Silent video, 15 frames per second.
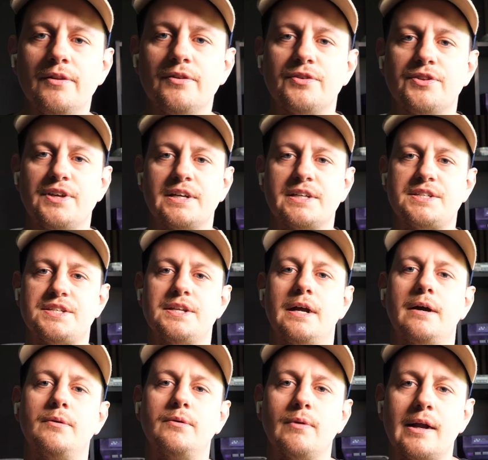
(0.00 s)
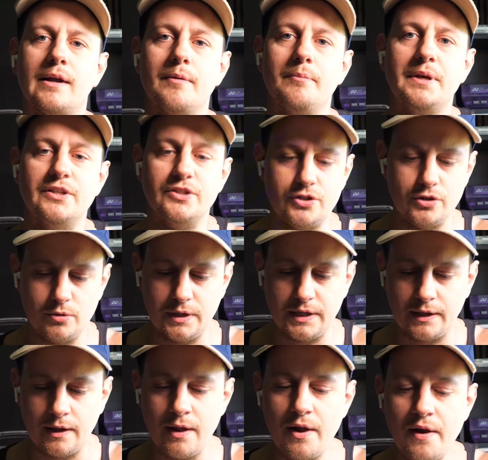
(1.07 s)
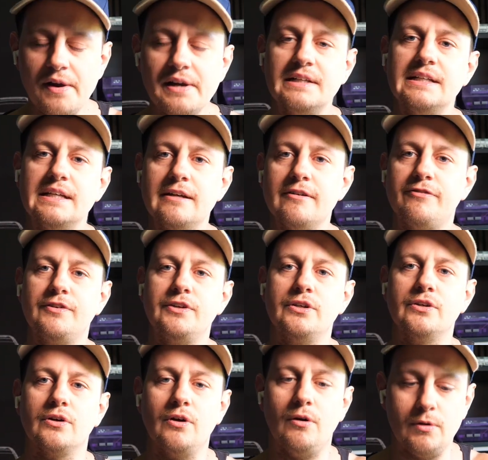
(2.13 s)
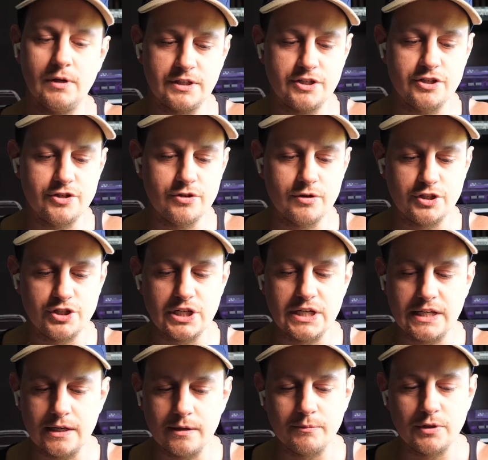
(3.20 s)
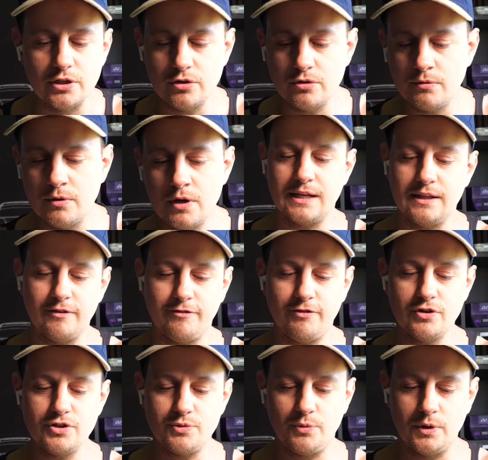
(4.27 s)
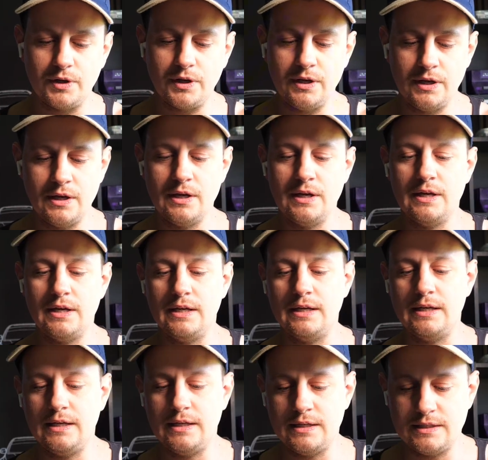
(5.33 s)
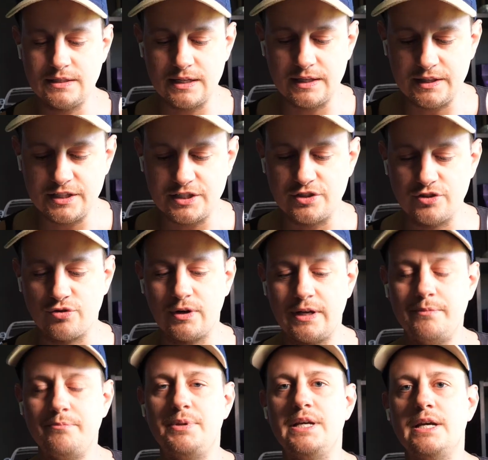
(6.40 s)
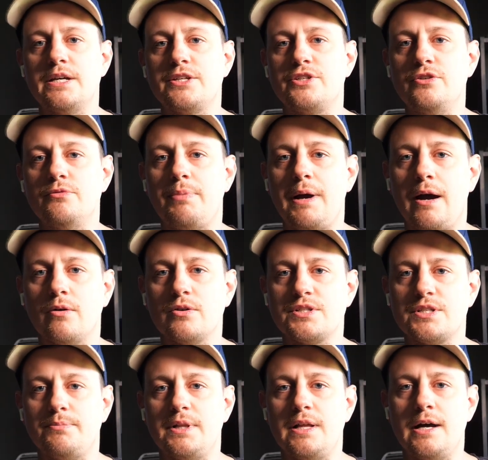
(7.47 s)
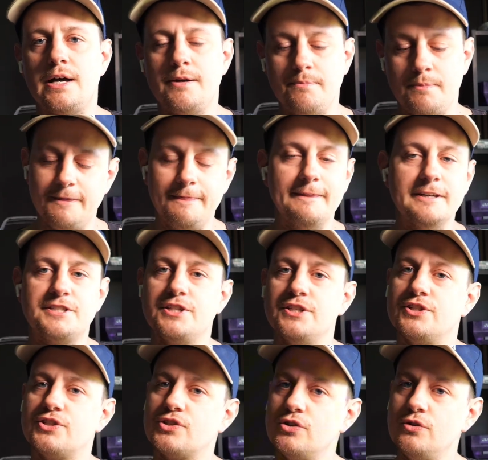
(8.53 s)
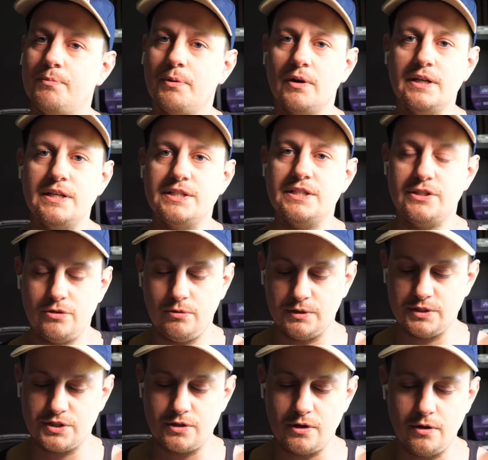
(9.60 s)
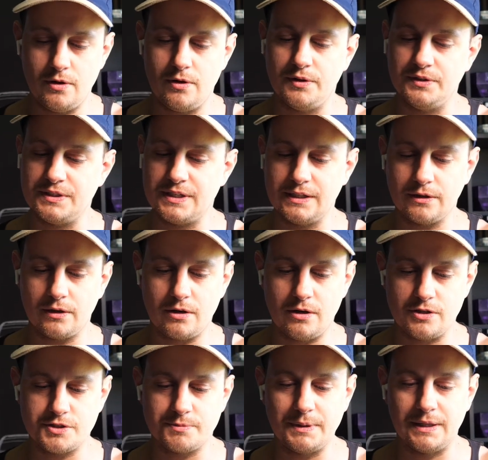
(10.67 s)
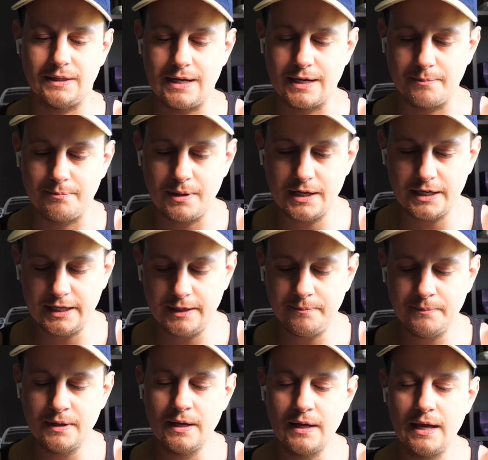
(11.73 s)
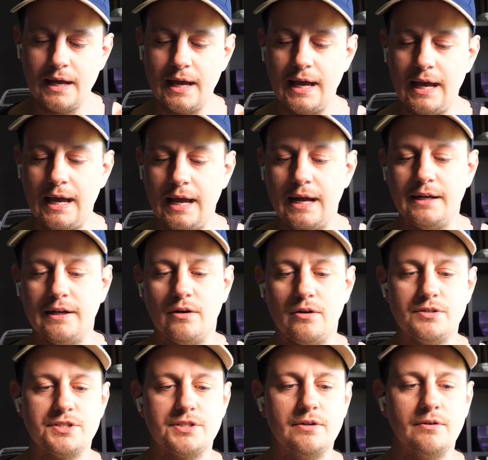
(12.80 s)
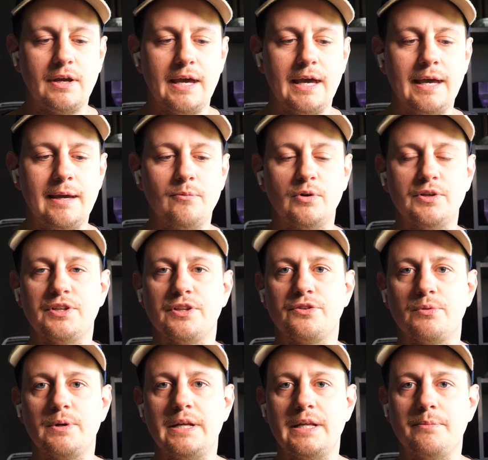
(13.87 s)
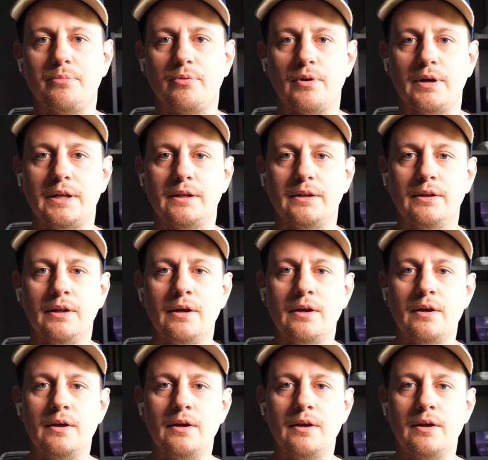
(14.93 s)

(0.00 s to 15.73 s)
other things that I would recommend doing if you're going to do a GDEMU. And the first one is this Dream PSU power supply. This is super easy to install, didn't cost me a lot of money, and it also came with a 3D printed